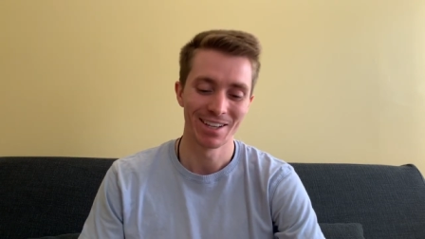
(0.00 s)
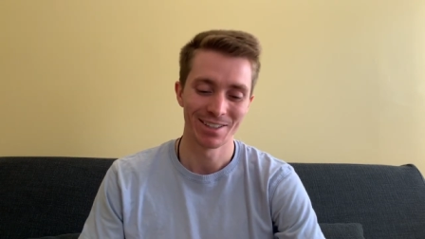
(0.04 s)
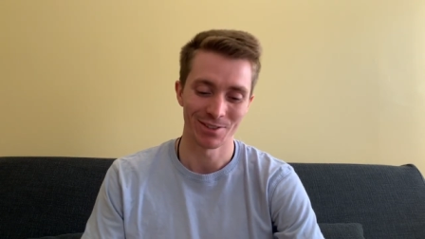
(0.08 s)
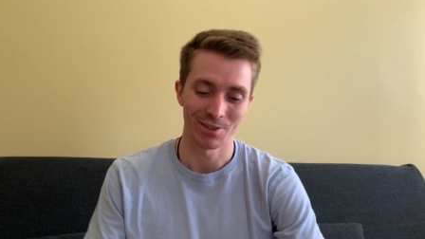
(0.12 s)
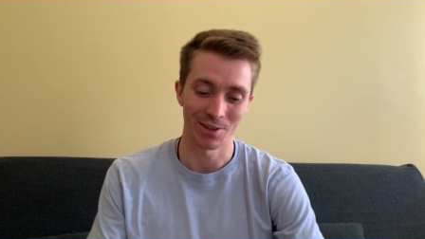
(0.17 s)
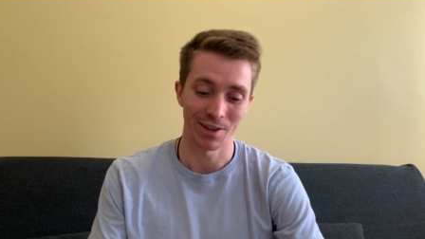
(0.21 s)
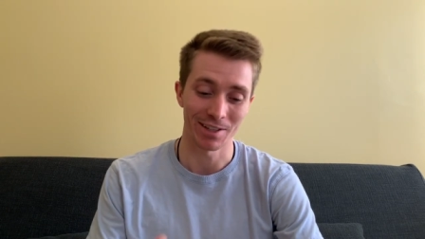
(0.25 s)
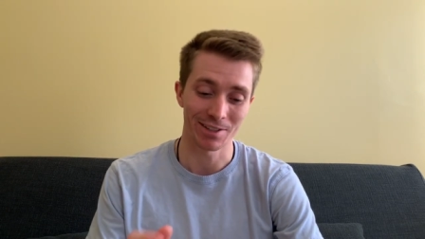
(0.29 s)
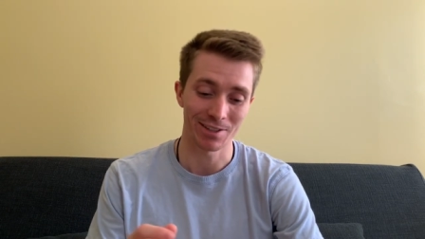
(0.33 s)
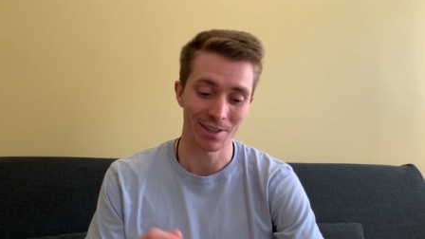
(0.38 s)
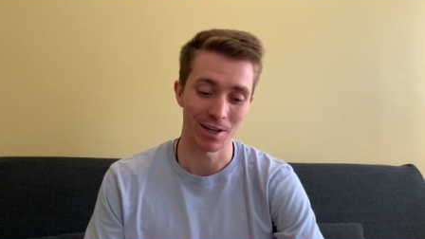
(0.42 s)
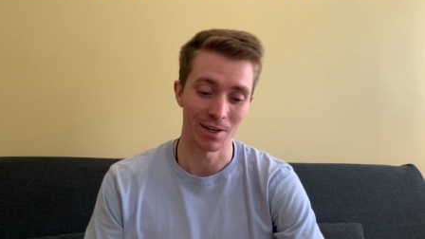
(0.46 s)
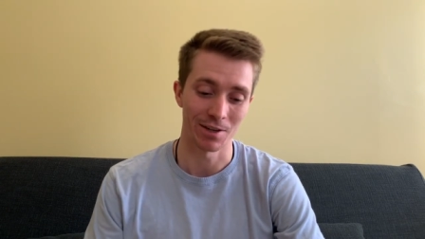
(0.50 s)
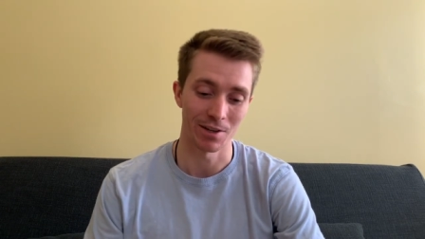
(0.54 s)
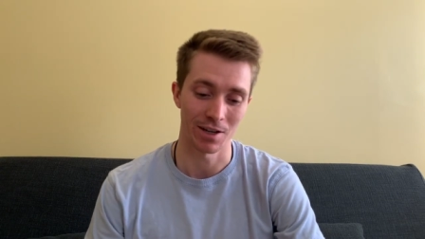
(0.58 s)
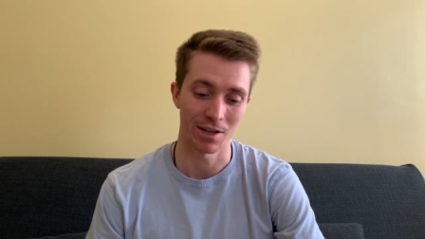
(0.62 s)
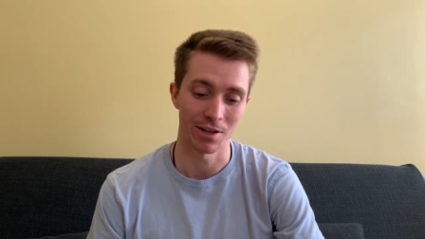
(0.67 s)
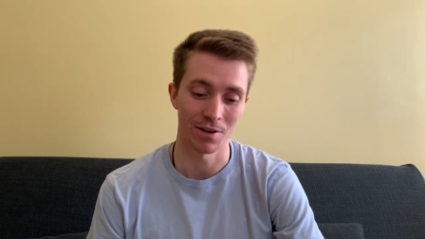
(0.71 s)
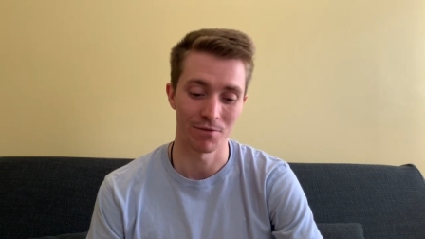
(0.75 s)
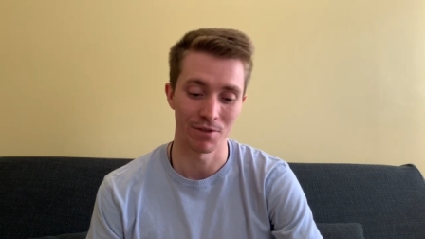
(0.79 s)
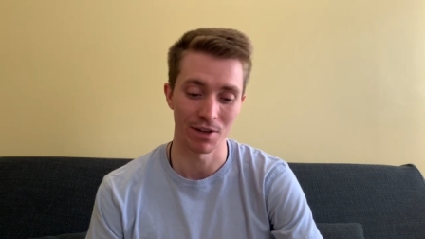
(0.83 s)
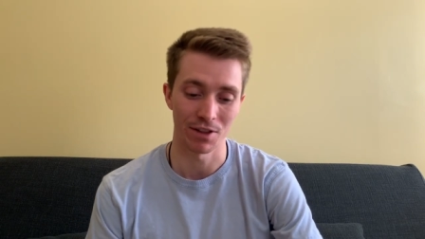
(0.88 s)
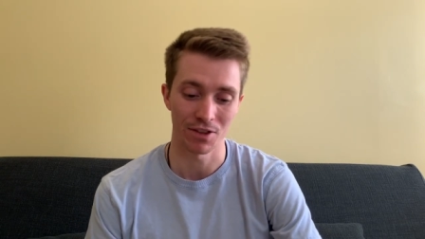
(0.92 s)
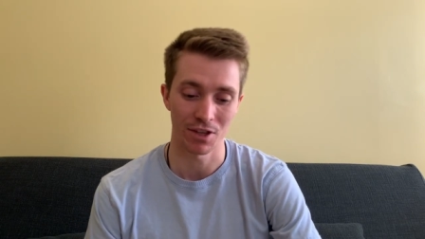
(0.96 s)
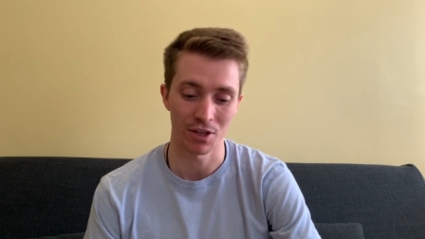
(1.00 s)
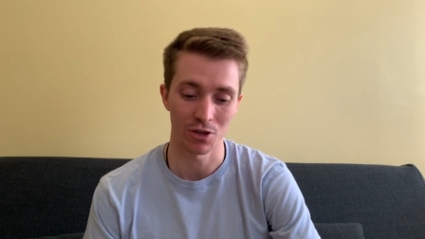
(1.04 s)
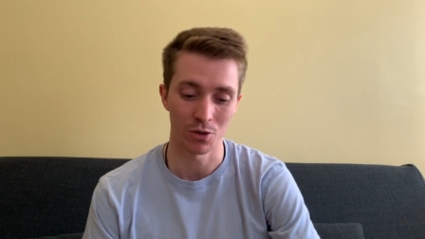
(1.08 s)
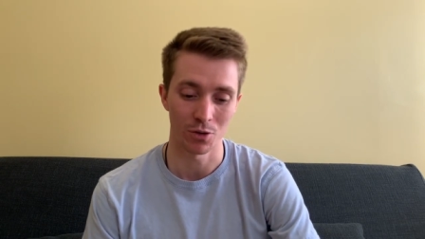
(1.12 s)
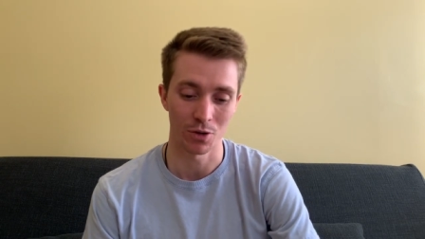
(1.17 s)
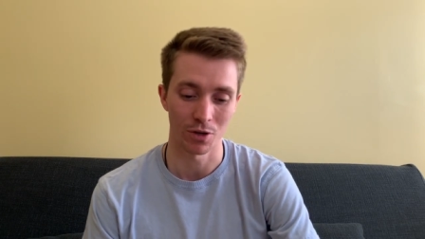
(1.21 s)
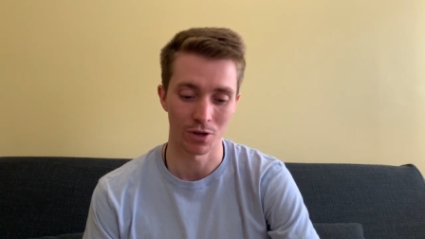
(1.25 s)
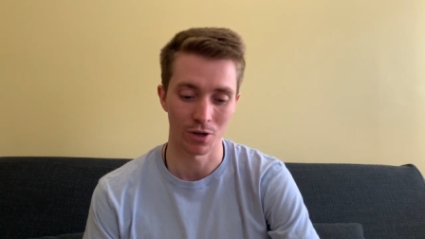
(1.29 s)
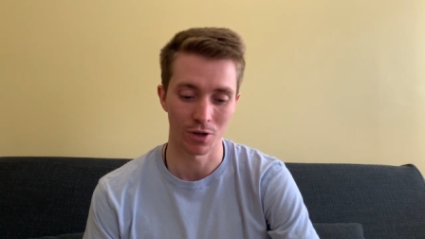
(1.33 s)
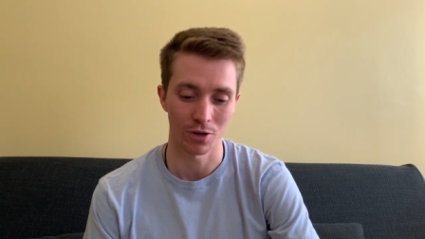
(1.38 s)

So that's an event that you can